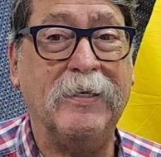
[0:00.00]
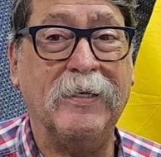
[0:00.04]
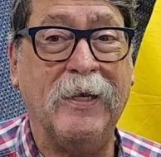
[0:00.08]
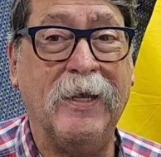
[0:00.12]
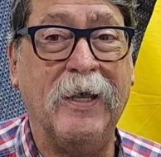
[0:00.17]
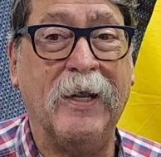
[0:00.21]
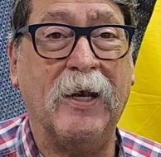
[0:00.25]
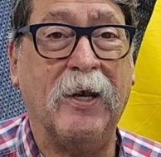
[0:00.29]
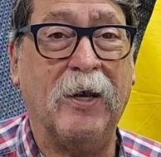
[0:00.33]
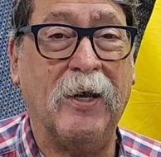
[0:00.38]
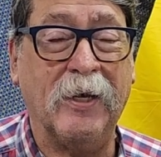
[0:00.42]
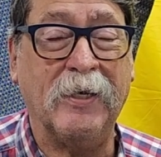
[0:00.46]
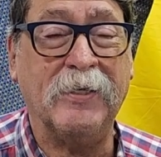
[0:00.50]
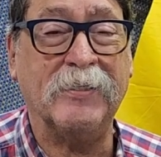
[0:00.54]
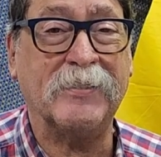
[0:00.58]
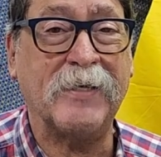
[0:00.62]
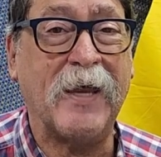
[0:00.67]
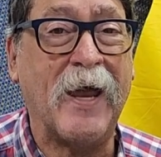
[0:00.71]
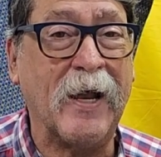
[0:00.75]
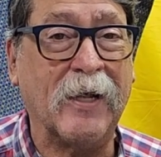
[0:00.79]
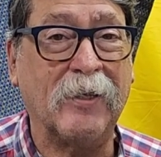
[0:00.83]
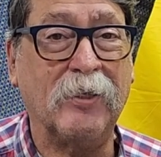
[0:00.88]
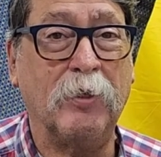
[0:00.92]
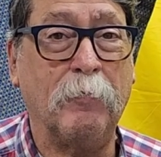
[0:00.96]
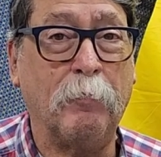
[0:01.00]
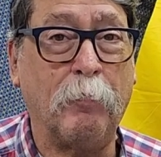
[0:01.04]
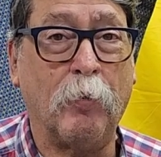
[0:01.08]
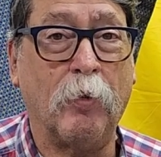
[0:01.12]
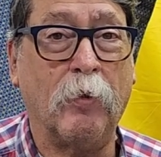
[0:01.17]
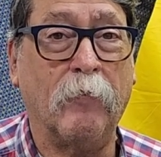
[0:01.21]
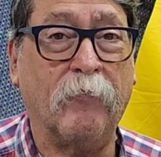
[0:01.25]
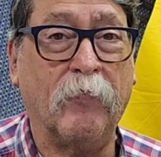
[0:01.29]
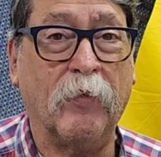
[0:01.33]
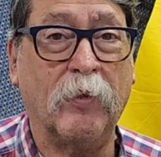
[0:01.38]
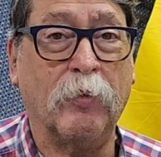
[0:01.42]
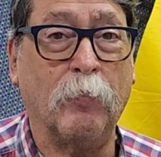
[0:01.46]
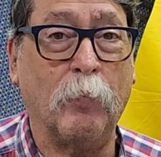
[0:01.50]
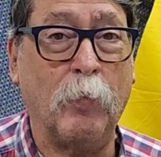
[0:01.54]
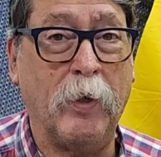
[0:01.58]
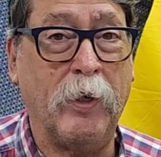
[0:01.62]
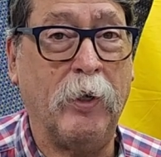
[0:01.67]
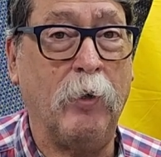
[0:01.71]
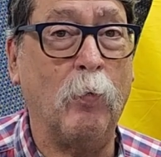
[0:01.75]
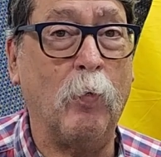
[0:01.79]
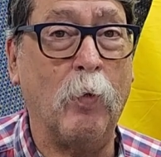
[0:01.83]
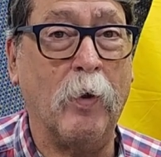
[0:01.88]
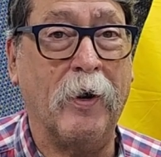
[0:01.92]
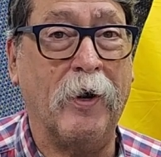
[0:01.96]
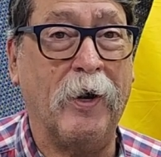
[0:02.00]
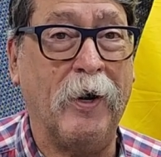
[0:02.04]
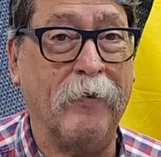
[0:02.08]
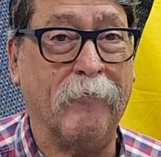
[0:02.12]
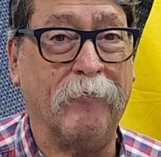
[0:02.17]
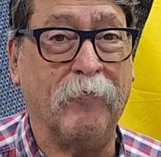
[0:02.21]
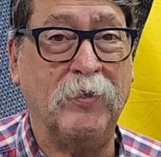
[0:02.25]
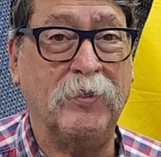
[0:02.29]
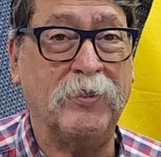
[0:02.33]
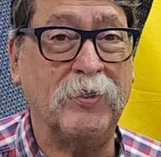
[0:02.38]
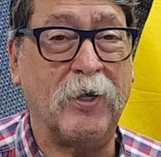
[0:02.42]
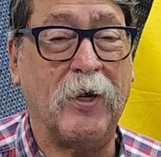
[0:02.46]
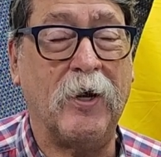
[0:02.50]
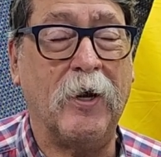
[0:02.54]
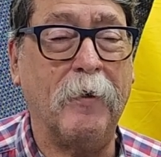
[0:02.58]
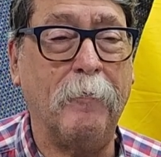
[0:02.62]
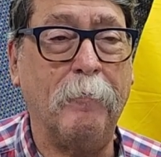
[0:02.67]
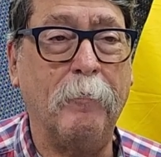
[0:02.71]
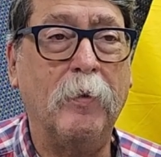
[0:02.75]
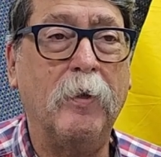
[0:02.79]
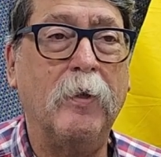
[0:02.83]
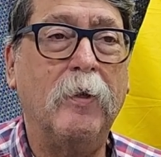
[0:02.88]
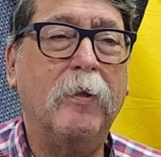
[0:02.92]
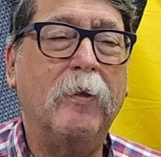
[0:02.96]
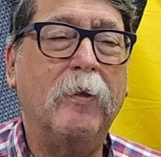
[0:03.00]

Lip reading: to get it exactly perfect the way you want it every time.